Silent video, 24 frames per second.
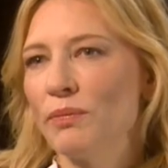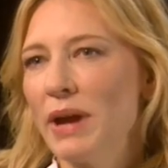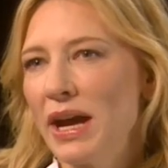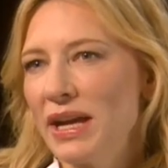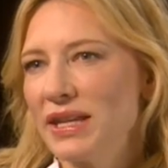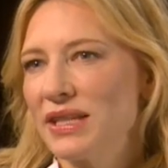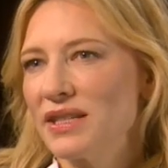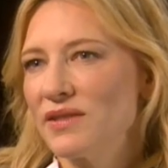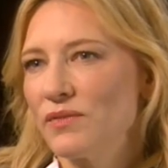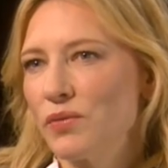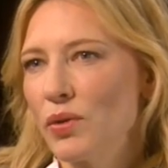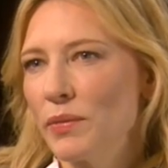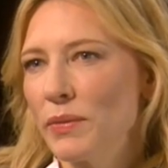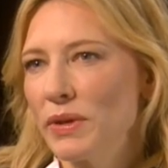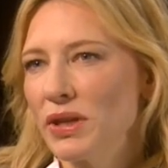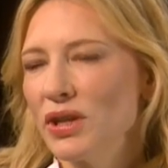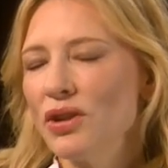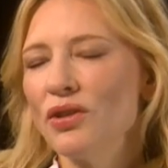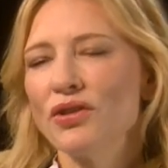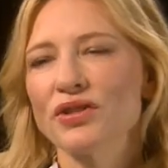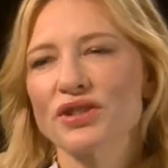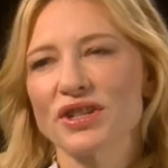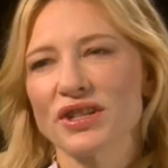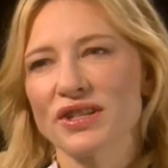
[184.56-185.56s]
mass of women,
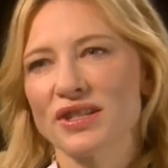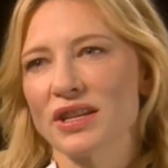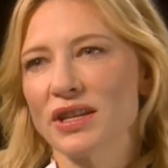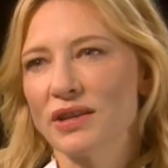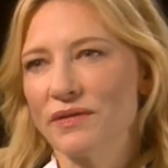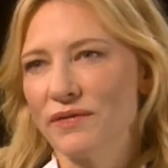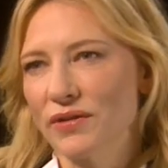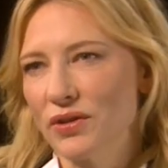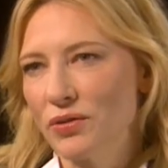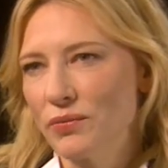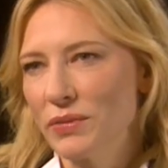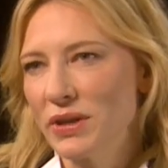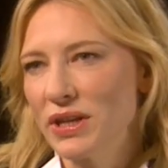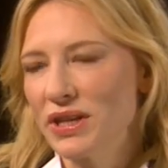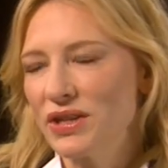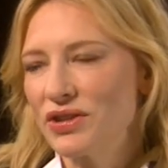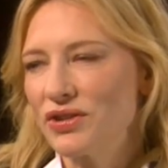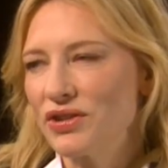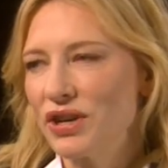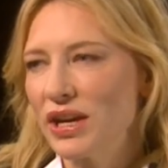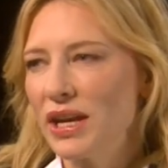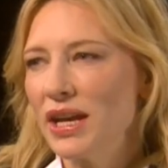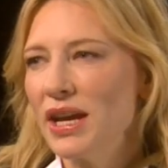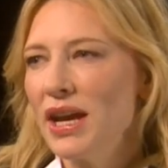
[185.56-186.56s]
not just in the film
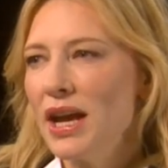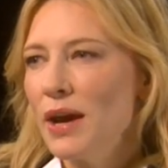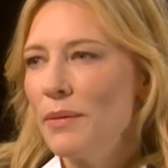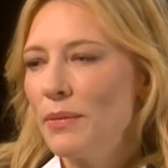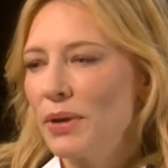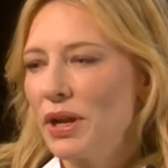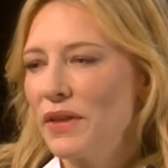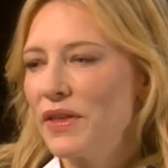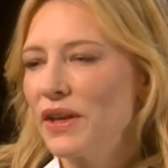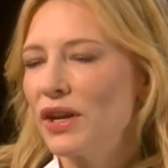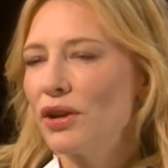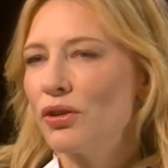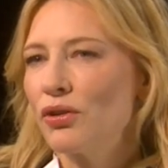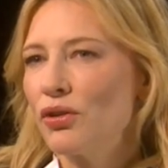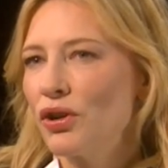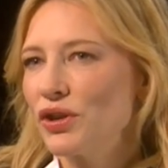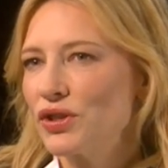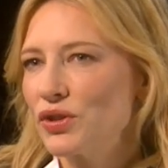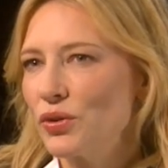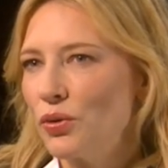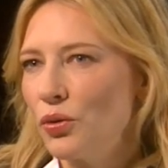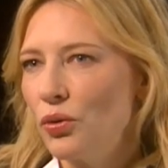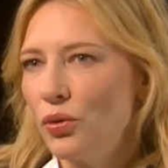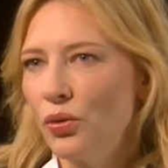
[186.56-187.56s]
industry, but I think
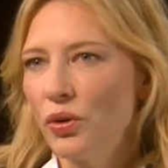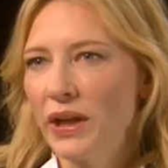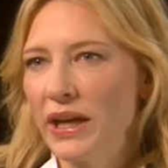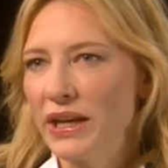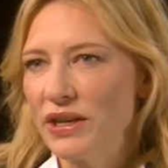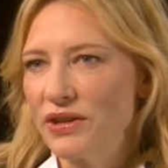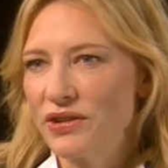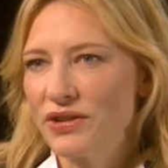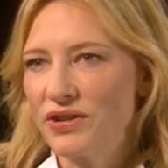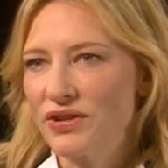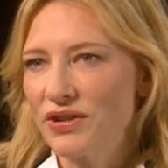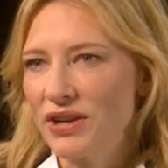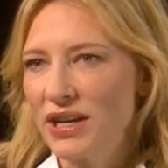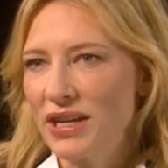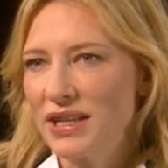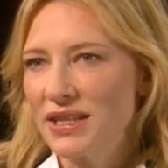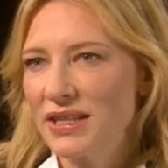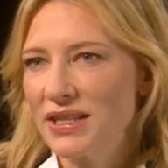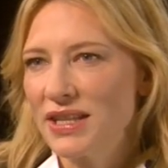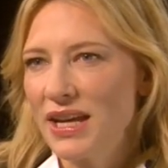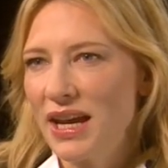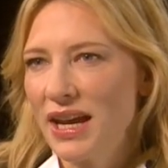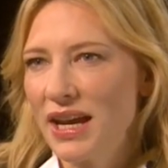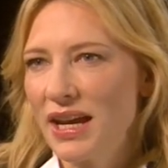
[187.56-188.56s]
across all industries,
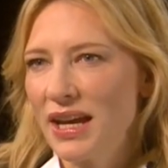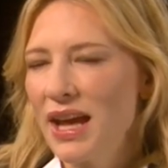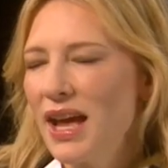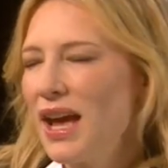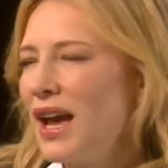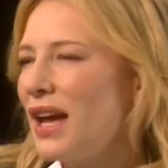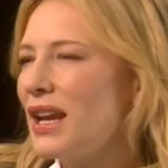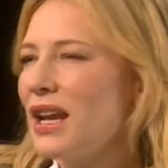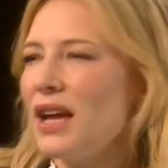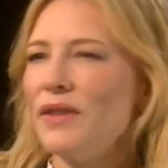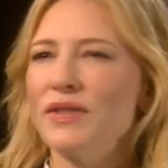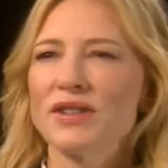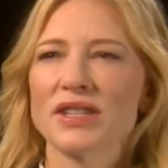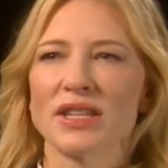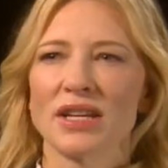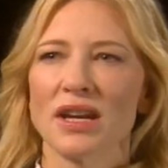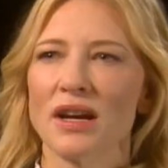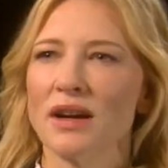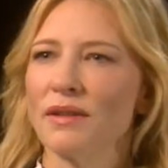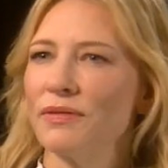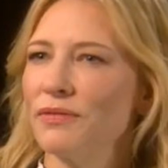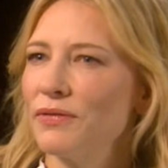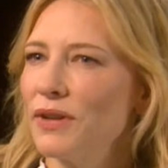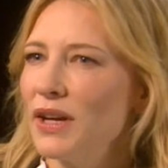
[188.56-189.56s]
saying, enough is
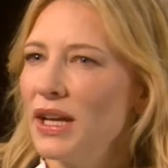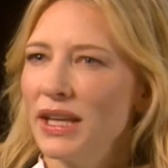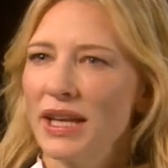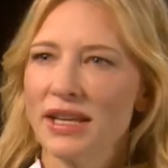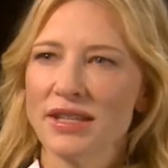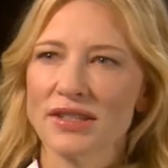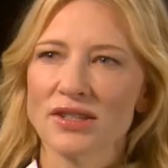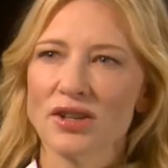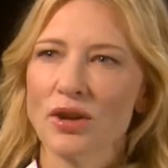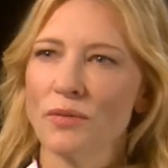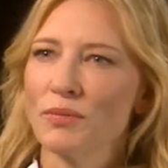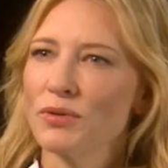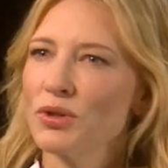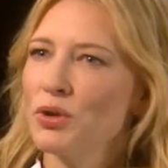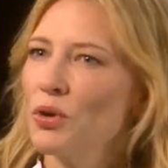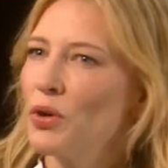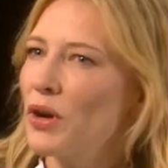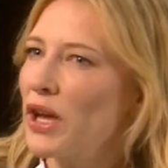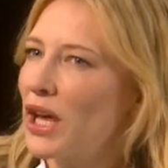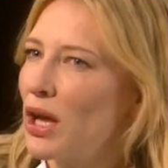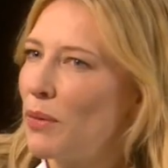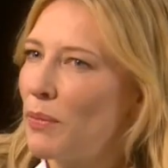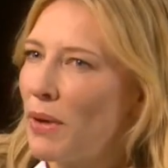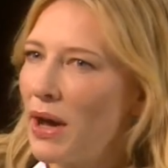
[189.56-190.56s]
enough. Let's stop
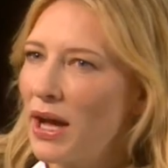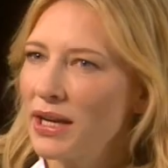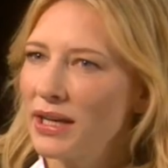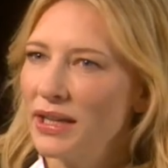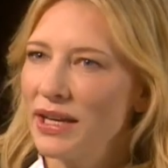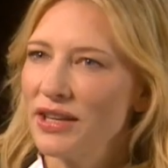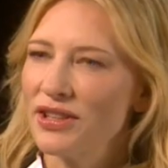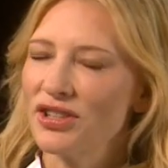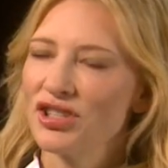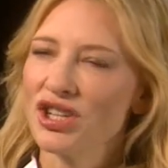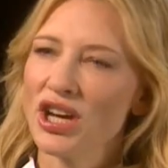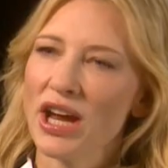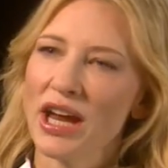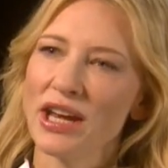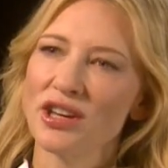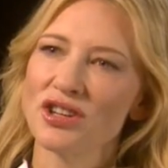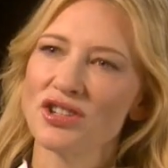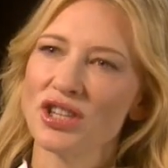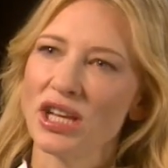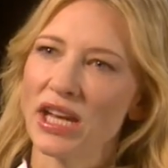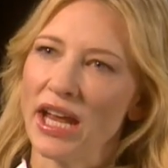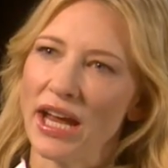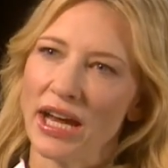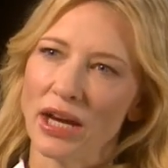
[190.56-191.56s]
talking about it. Let's
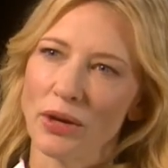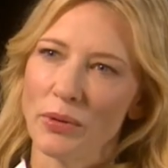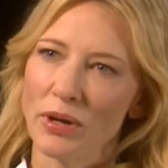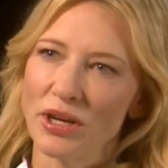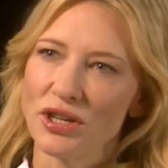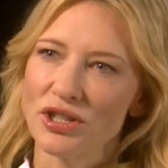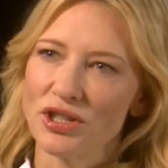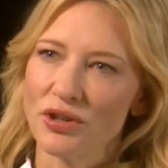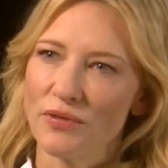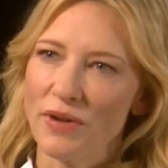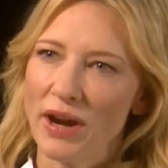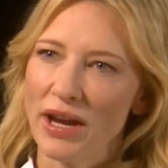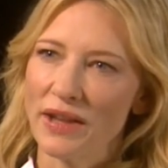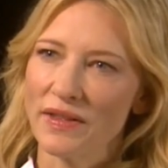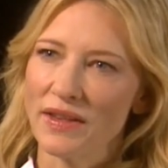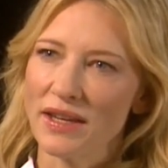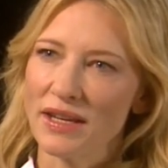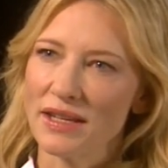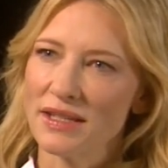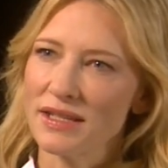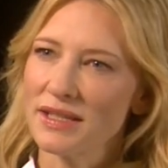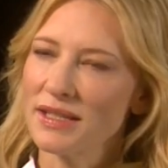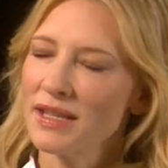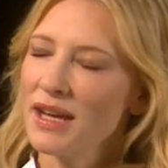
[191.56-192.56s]
change the language around
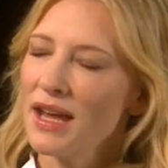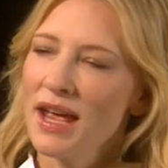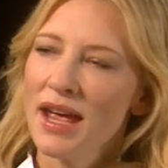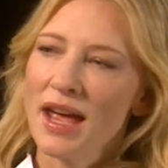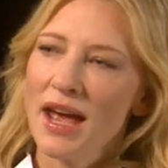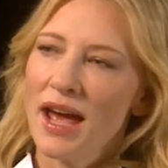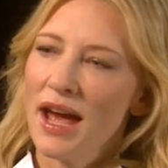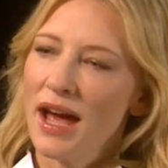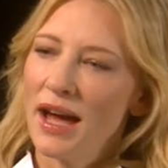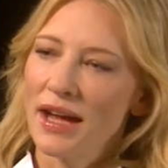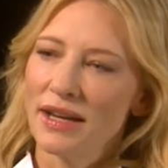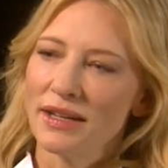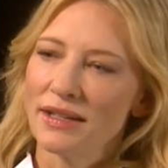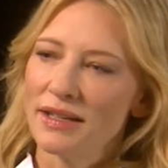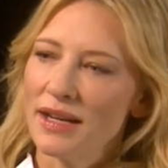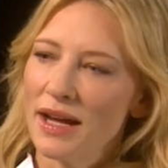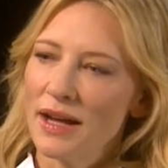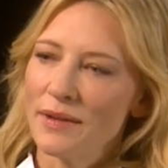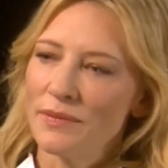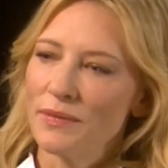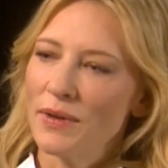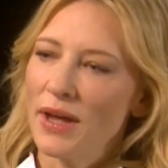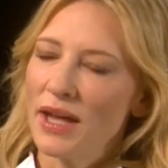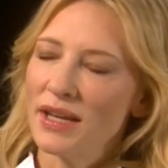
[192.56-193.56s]
this. And,
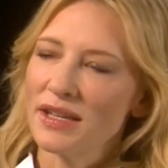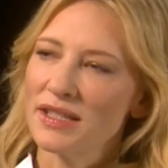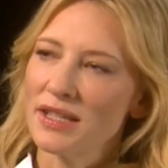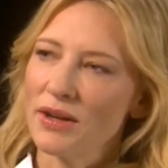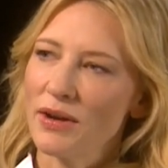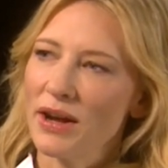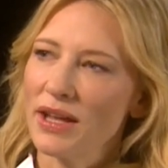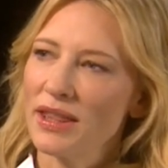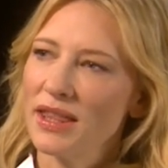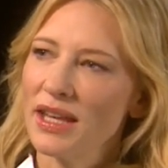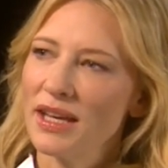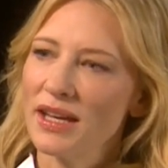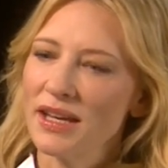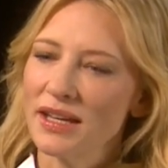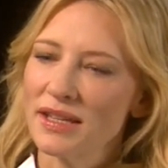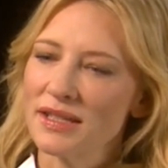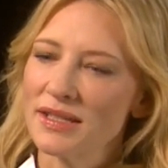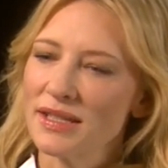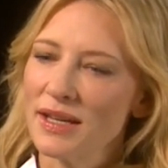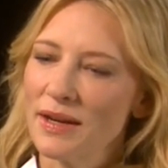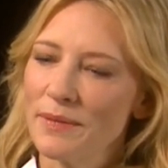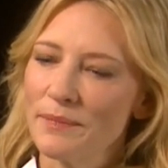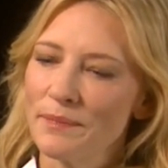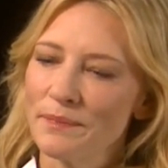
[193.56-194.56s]
and, and so I think
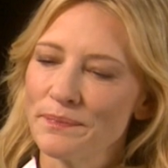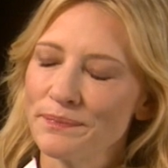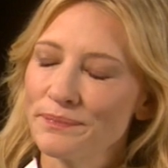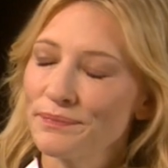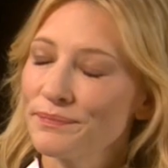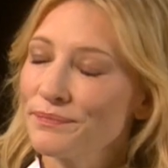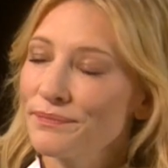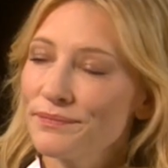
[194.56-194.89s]
it's, um,